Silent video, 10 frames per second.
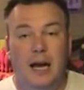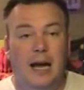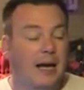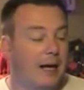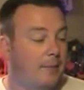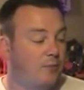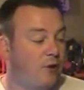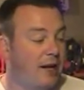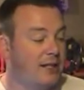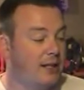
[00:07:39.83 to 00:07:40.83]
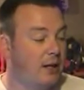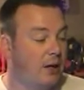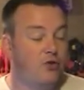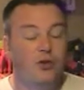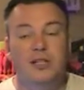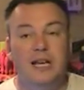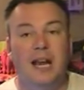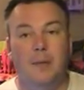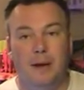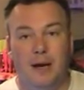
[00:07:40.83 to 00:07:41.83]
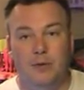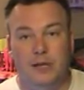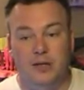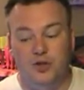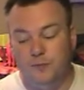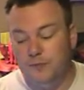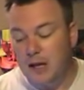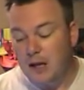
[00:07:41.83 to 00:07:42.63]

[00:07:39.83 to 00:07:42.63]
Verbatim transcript: um, rated at 110 amp hours each.